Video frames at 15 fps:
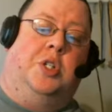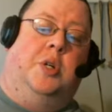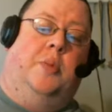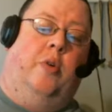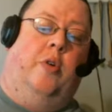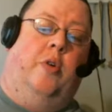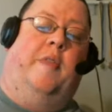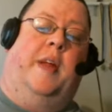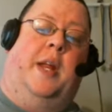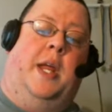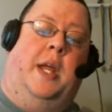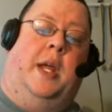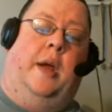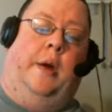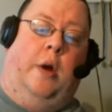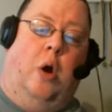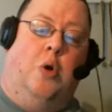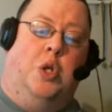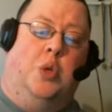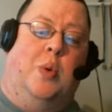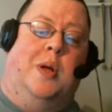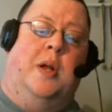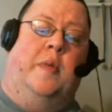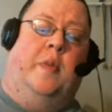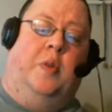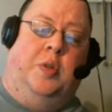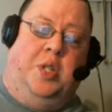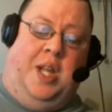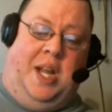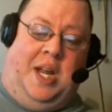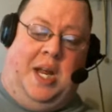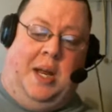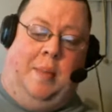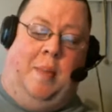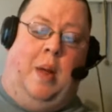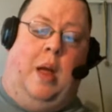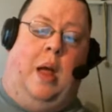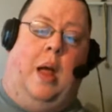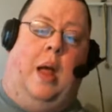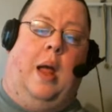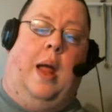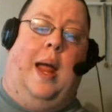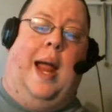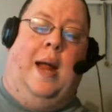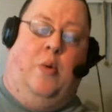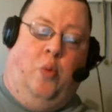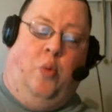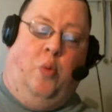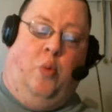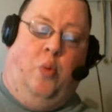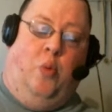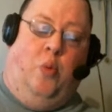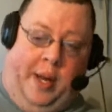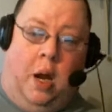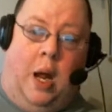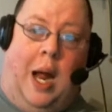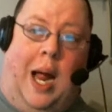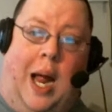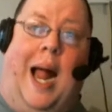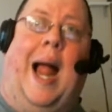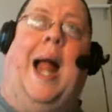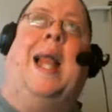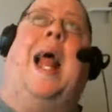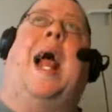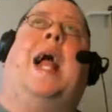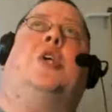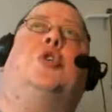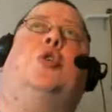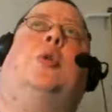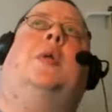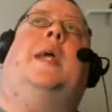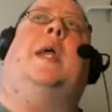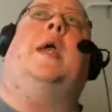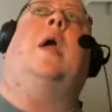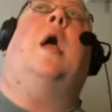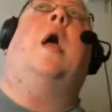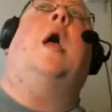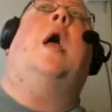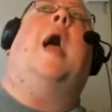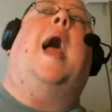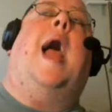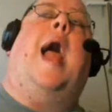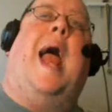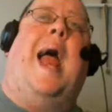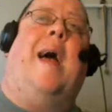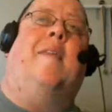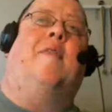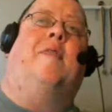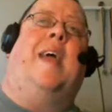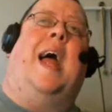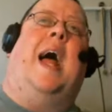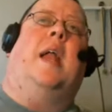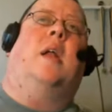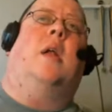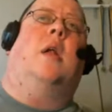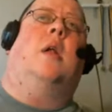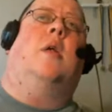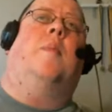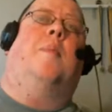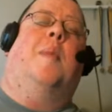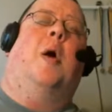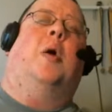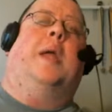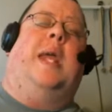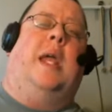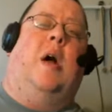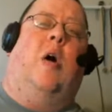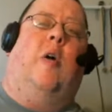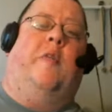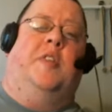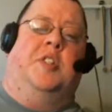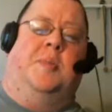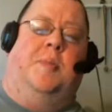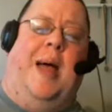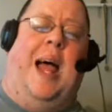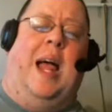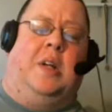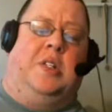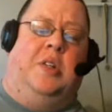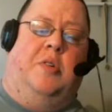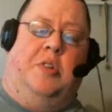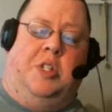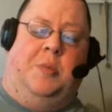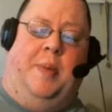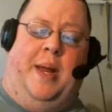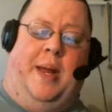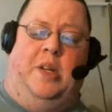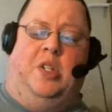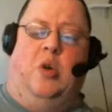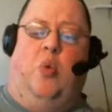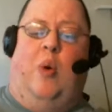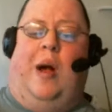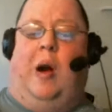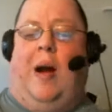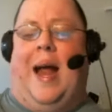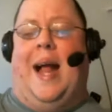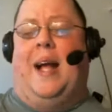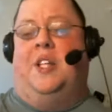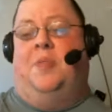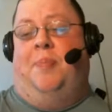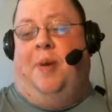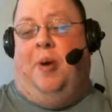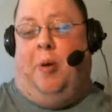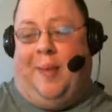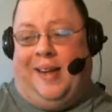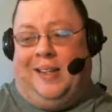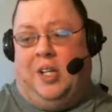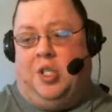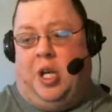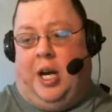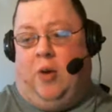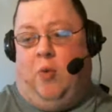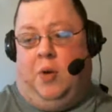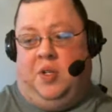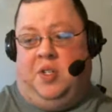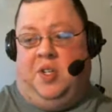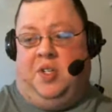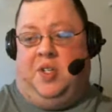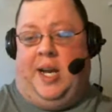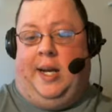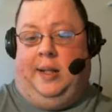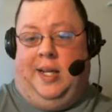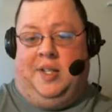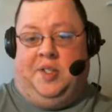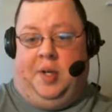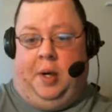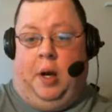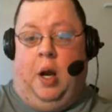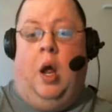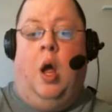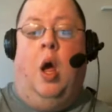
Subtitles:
to prove that he can go to another team and actually have that monkey off his back, so to speak, to whereas Bill Belichick wants to say, "Listen,